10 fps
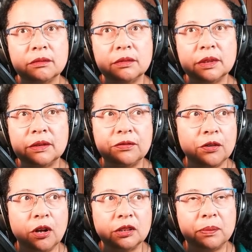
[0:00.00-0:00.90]
the
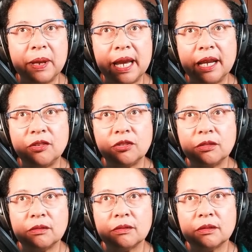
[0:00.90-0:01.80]
front page
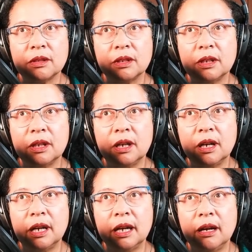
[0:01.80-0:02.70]

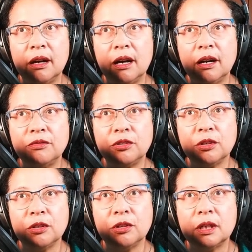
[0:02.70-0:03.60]
of
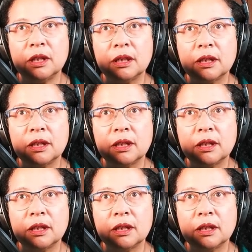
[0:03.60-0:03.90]
your